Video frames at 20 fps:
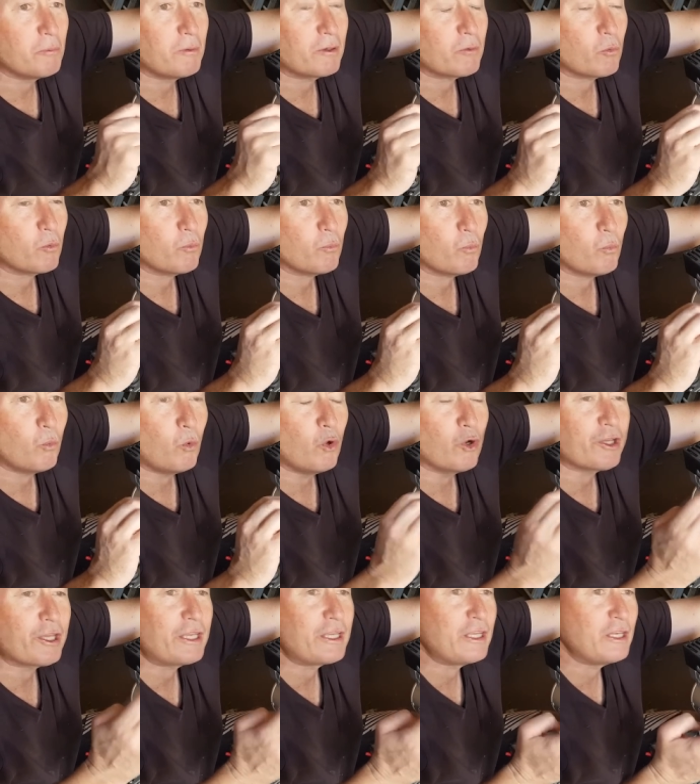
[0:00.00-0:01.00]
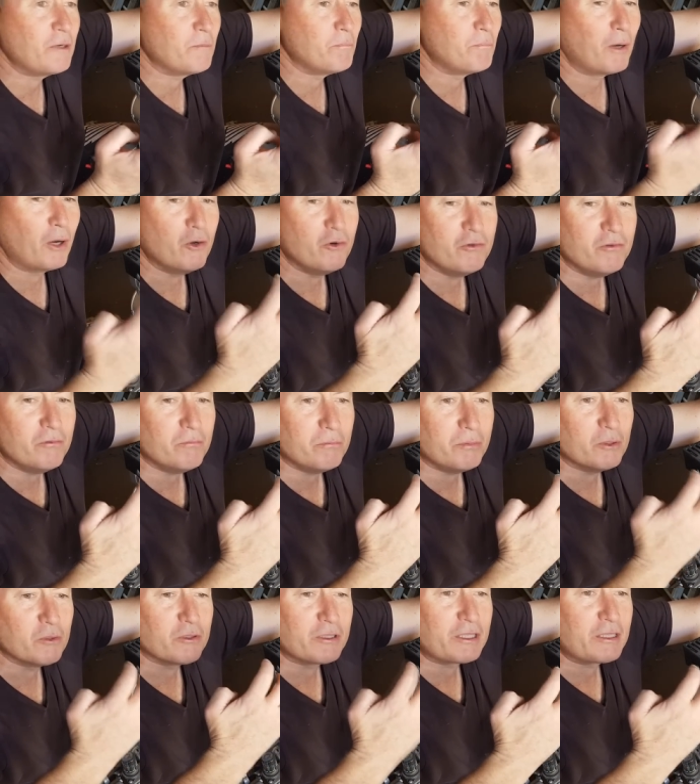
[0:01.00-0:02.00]
but working in a boat
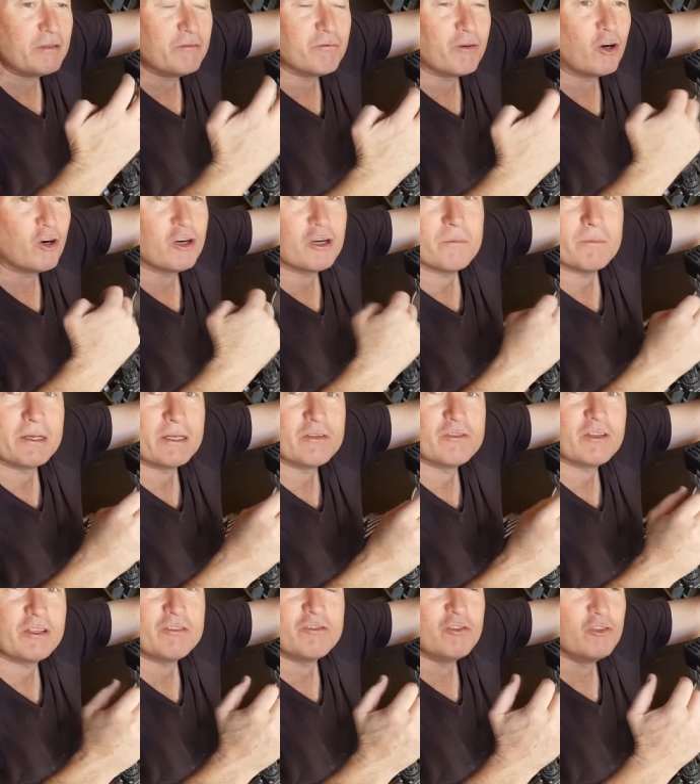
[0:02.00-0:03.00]
building environment is